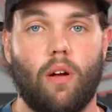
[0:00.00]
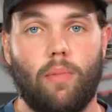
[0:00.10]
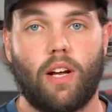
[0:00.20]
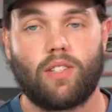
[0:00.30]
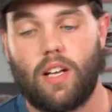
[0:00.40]

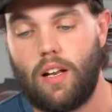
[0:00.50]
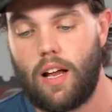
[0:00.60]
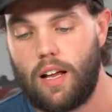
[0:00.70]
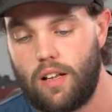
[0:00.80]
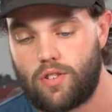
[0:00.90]
because
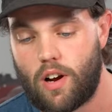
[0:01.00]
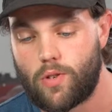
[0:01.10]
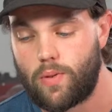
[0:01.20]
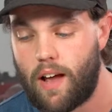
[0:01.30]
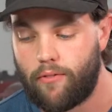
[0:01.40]
it starts
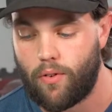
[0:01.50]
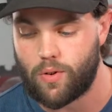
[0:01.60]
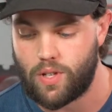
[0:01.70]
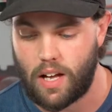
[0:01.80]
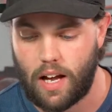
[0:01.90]
with that
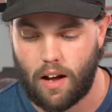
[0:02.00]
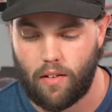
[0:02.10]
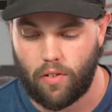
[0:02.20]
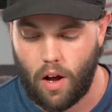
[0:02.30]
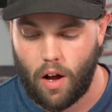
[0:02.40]
first thing
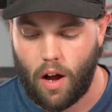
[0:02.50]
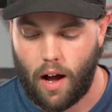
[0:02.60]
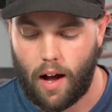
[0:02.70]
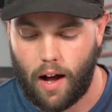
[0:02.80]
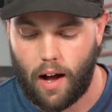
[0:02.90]
of
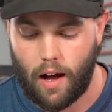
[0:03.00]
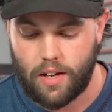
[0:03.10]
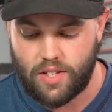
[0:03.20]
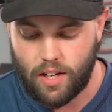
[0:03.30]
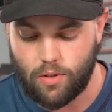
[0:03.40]

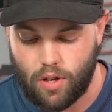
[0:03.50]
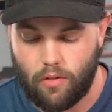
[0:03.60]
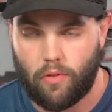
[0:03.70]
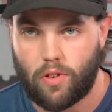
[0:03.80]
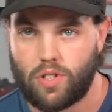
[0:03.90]
single
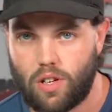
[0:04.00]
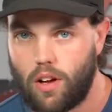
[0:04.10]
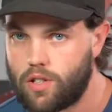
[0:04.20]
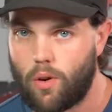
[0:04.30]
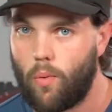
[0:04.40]
server versus
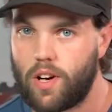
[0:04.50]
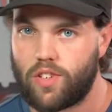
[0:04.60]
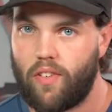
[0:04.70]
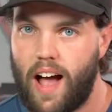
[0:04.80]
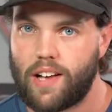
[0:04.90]
cluster,
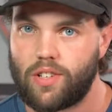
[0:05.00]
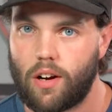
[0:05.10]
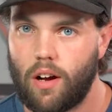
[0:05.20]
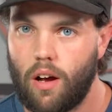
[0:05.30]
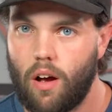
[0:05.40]
what's
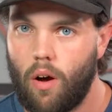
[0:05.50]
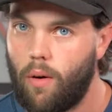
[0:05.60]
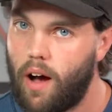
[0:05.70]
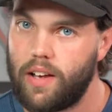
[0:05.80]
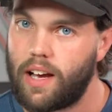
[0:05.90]
faster?
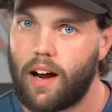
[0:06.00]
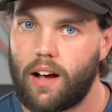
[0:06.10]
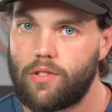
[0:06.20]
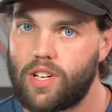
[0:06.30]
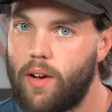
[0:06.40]
Well, you gotta
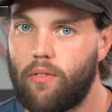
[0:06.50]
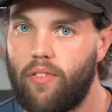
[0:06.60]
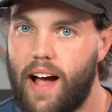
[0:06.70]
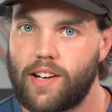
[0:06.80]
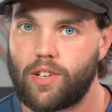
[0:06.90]
understand what
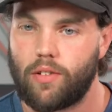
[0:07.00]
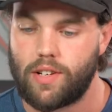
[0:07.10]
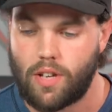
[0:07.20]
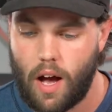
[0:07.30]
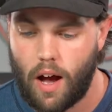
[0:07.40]
faster
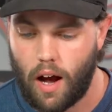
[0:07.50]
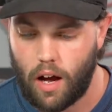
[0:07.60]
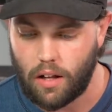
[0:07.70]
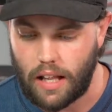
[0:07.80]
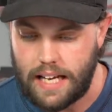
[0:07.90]
is.
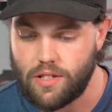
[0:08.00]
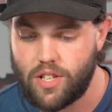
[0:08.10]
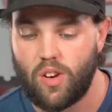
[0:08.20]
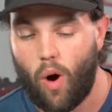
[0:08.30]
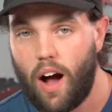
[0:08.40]

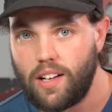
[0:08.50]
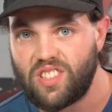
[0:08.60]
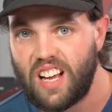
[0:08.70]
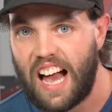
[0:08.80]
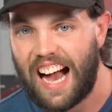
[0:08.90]

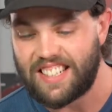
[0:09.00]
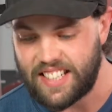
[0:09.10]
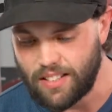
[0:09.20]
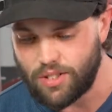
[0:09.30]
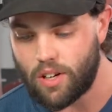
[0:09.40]
Latency-wise, a
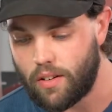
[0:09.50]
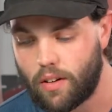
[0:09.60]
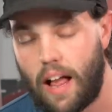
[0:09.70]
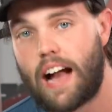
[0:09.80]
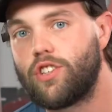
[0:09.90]
single server
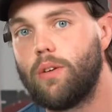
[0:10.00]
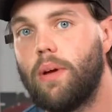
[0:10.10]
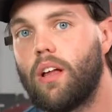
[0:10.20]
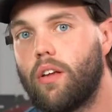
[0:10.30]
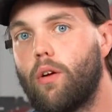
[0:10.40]
will actually
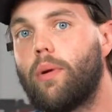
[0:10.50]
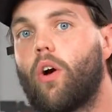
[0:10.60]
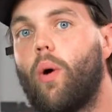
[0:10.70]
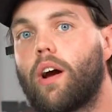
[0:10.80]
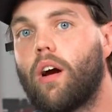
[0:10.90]
be a little bit
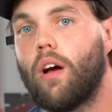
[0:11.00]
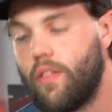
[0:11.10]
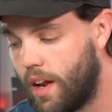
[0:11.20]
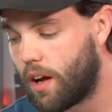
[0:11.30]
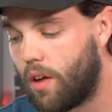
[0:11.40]
quicker
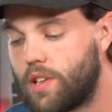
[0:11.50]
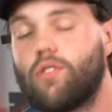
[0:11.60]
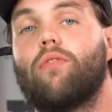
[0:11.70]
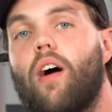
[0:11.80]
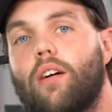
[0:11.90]
than a
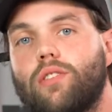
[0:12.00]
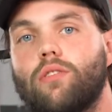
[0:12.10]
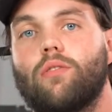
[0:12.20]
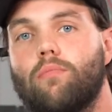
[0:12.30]
clustered file system,